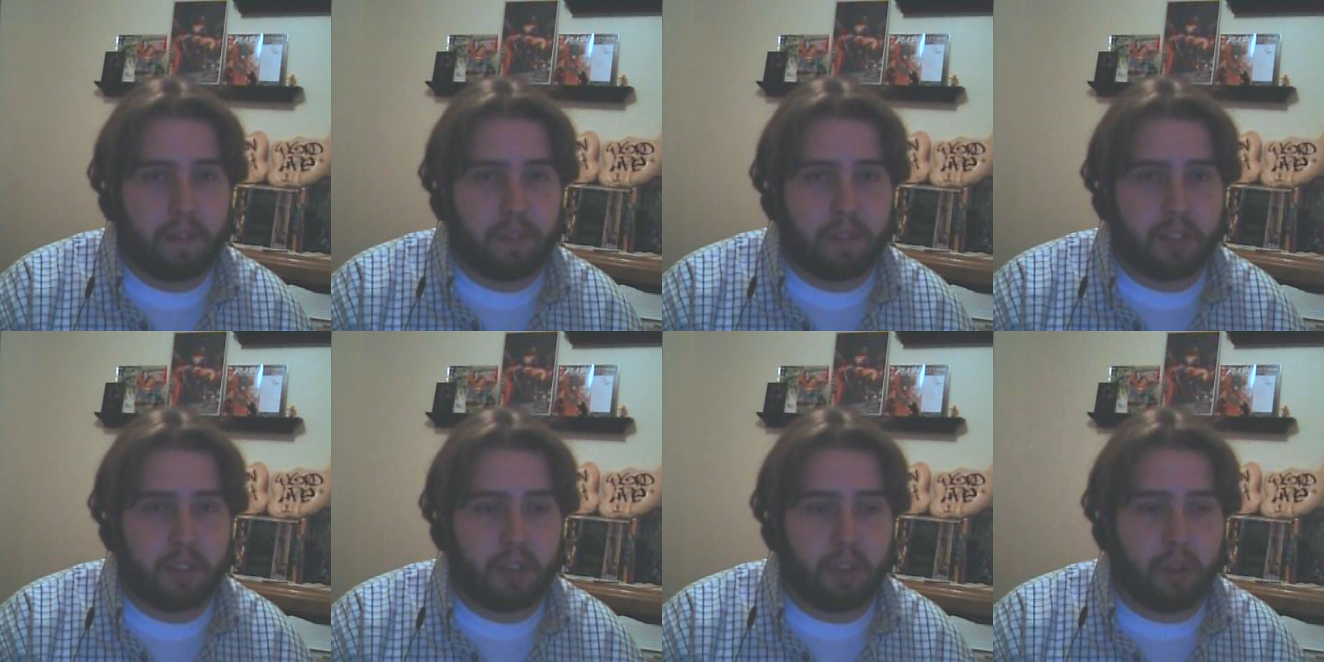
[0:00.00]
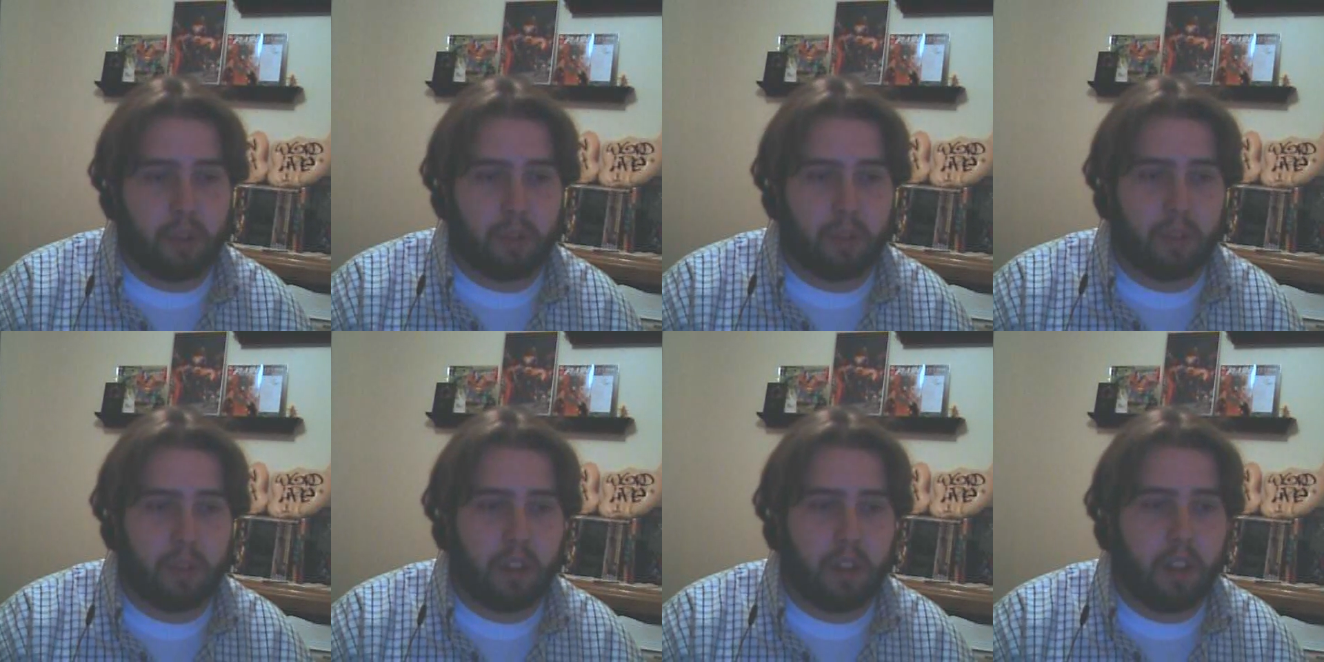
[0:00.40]

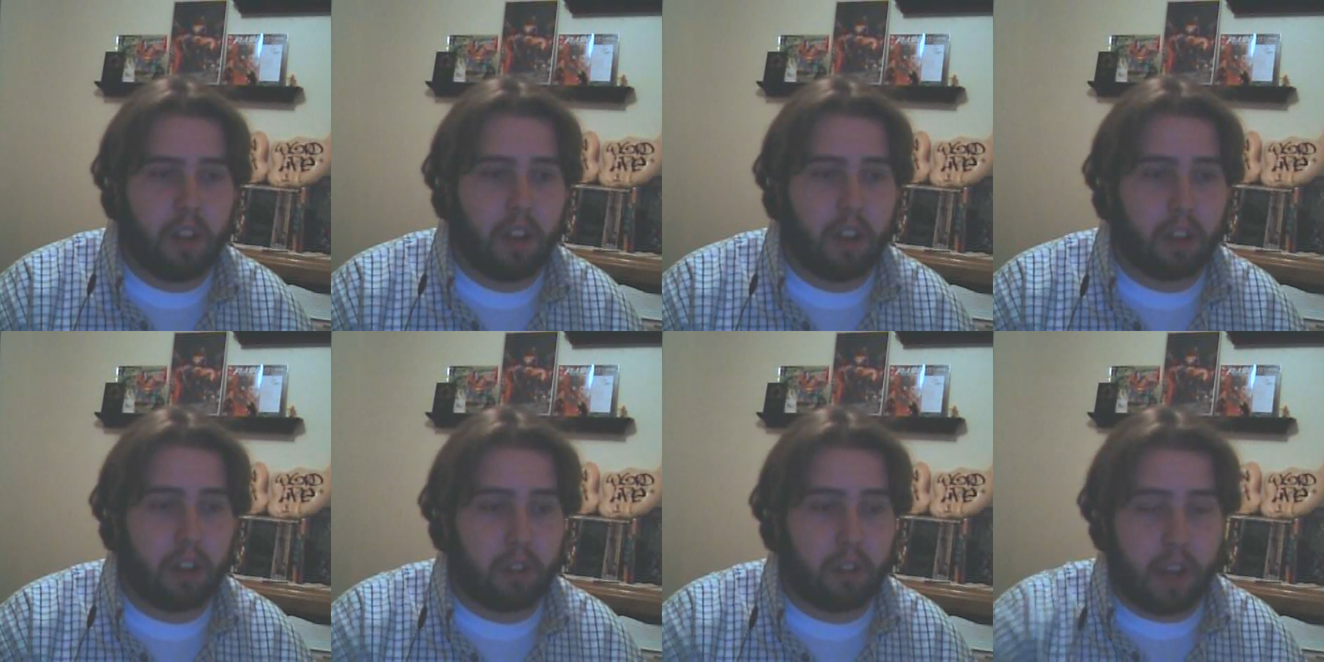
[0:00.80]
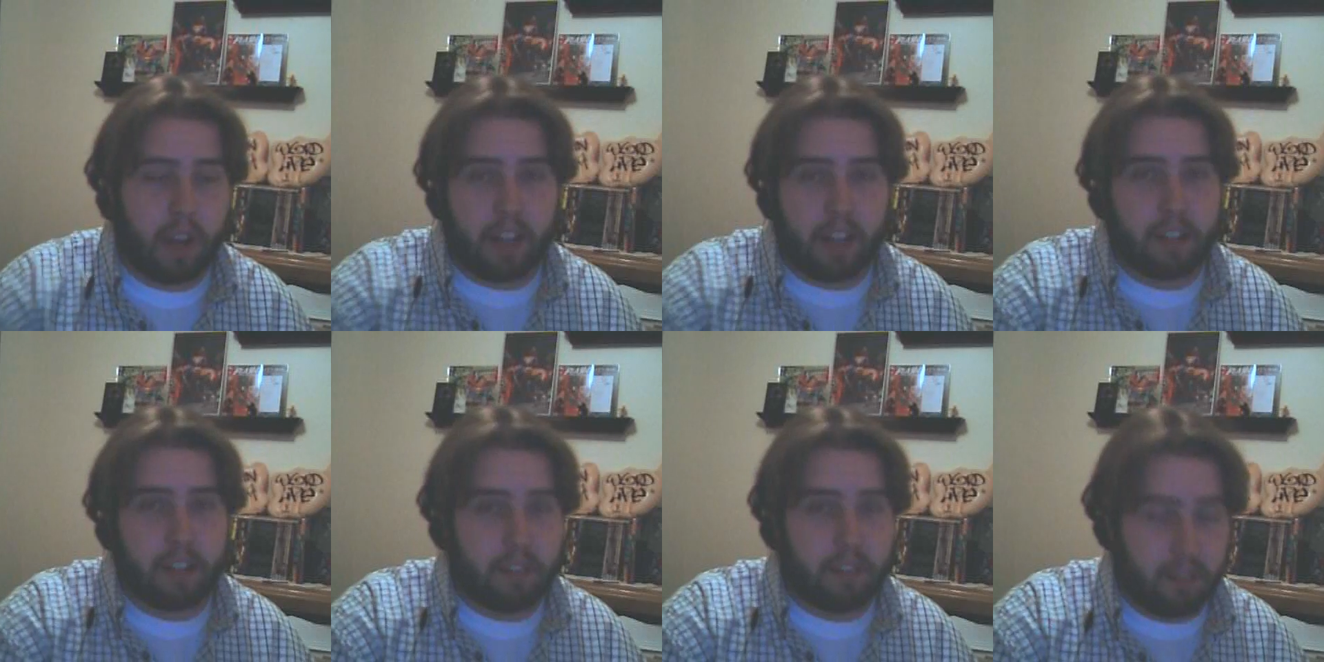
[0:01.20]
So,
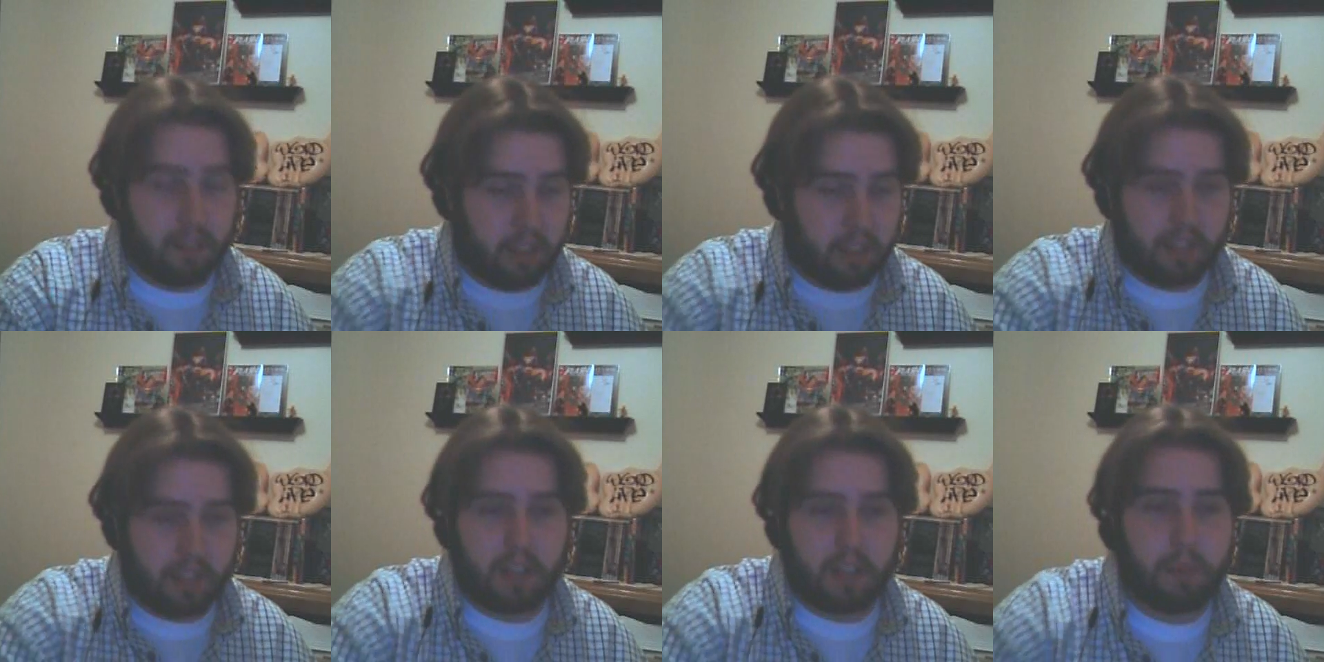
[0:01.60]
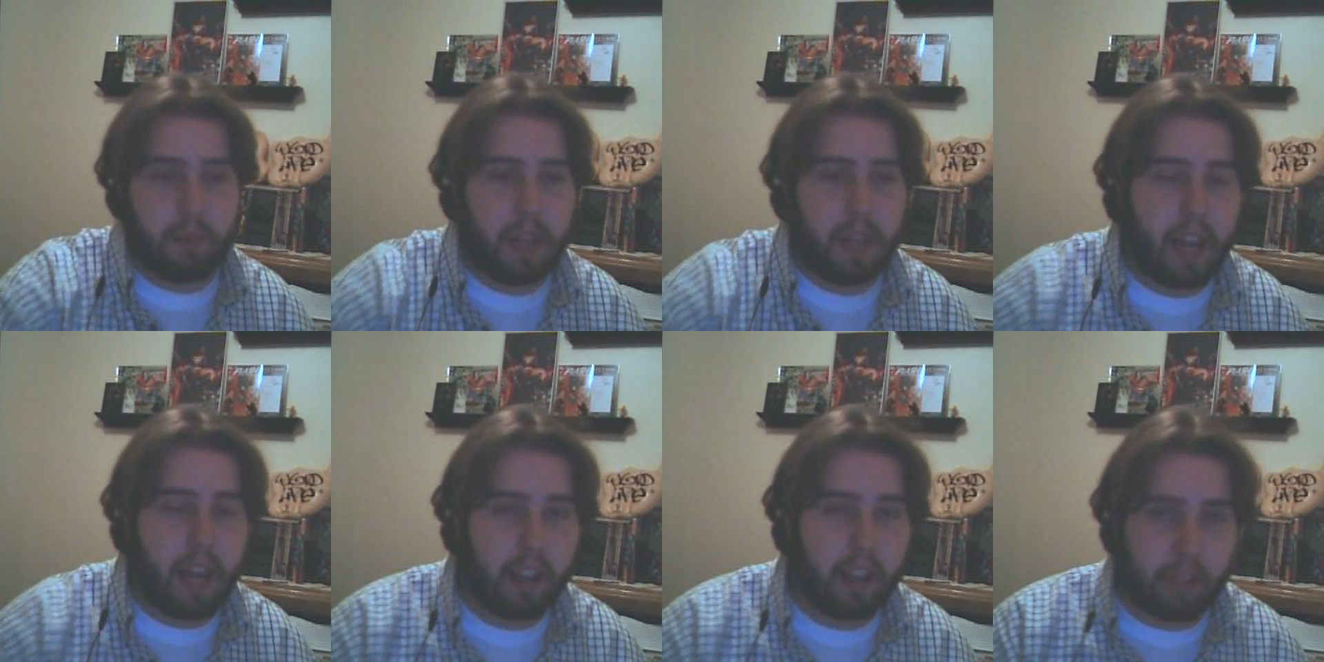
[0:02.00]
granted, she's going to
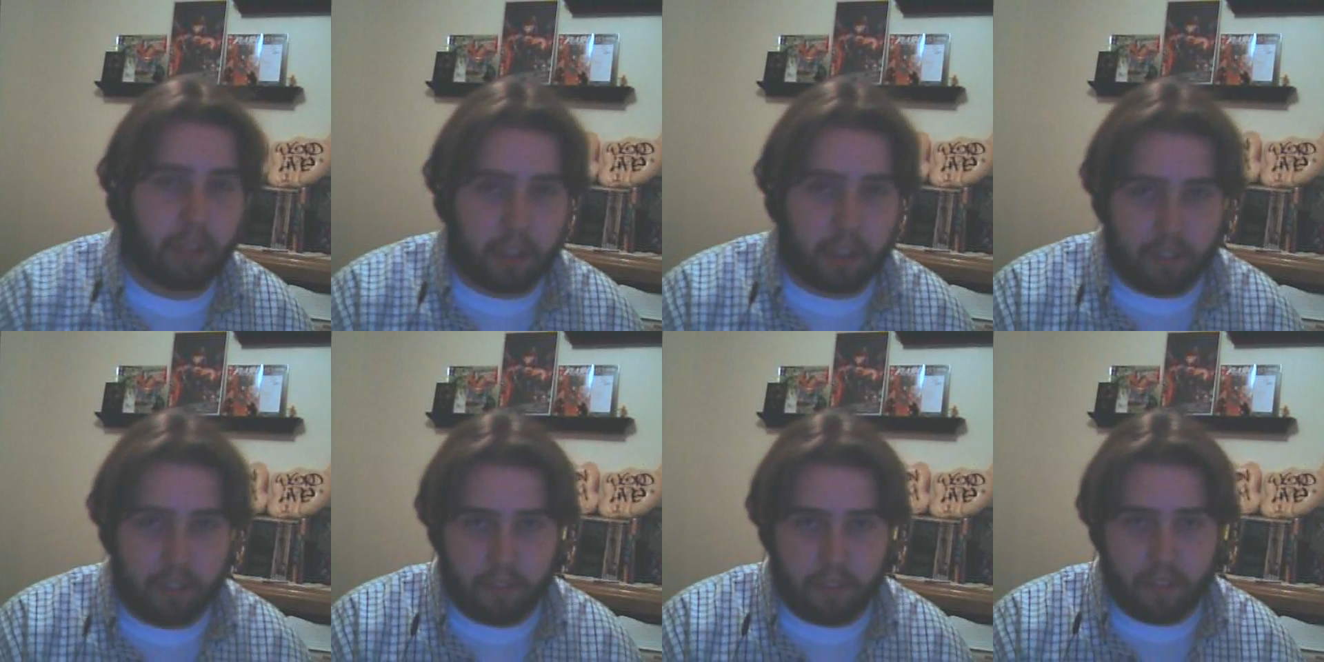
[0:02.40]
be angry,